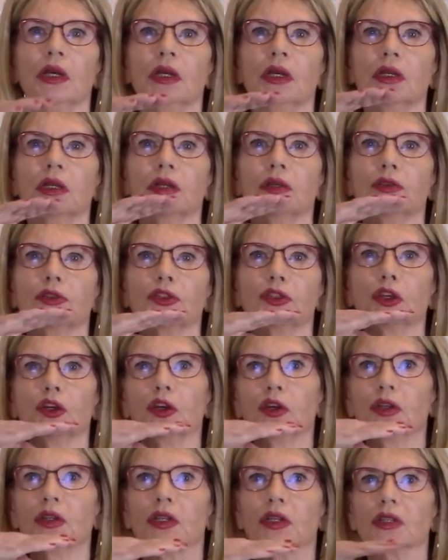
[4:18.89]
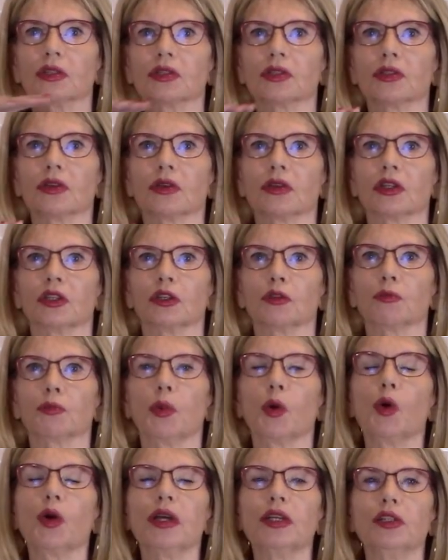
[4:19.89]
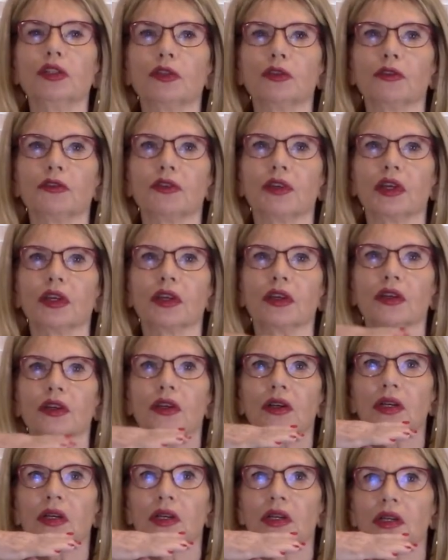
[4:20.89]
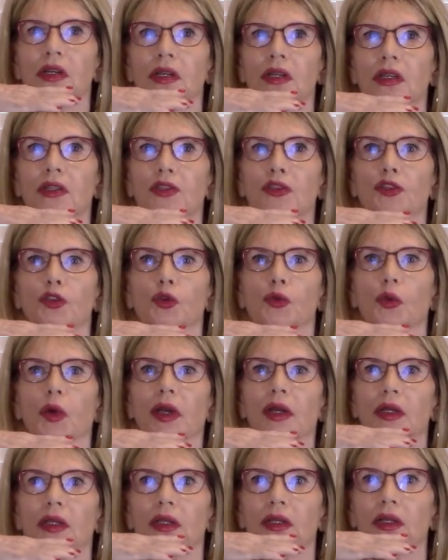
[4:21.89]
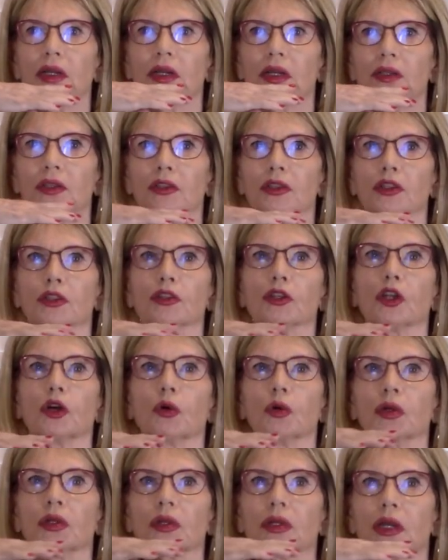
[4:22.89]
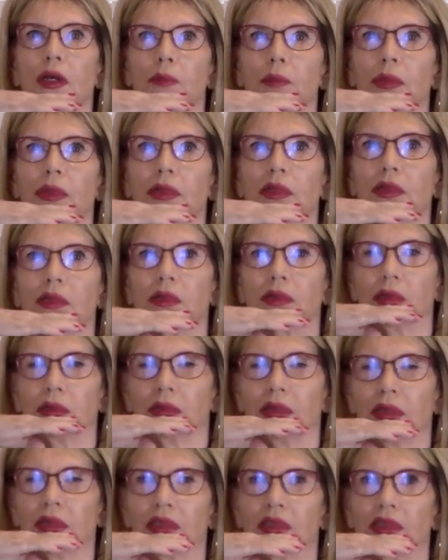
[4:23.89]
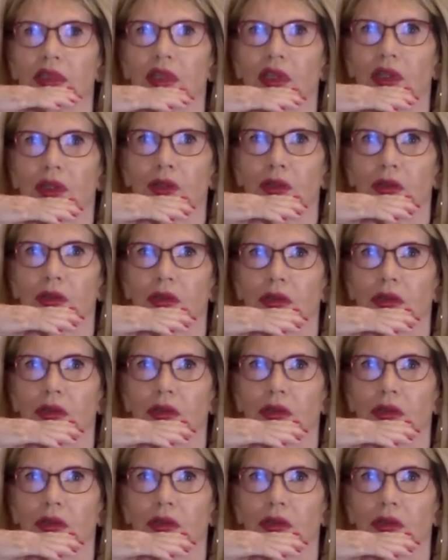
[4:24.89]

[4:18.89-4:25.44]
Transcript: you turn it so that your pointer finger is directly under your lower lip, like so.